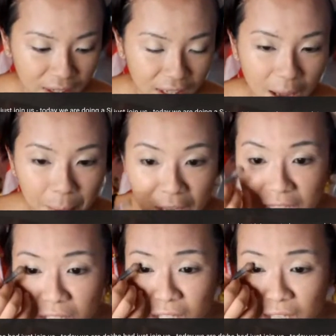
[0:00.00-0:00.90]
Yeah,
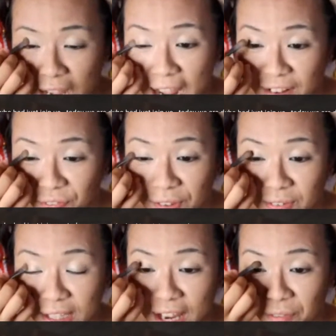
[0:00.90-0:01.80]
because I feel
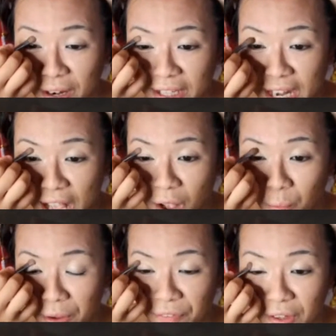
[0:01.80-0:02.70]
that right now
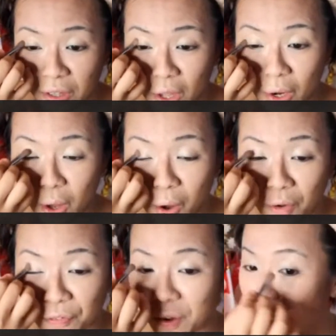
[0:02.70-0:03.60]
with a lot of